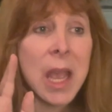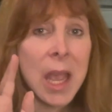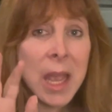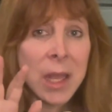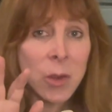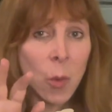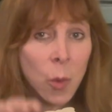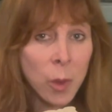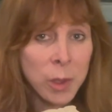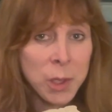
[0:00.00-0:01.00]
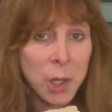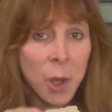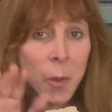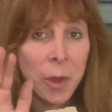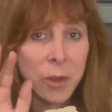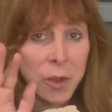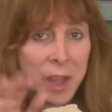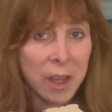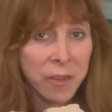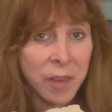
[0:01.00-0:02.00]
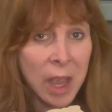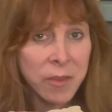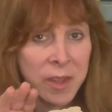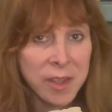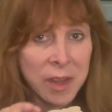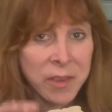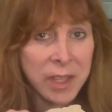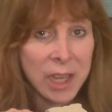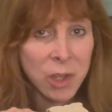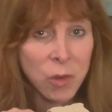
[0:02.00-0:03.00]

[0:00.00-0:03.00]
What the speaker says: and also to take a 5 to 7 day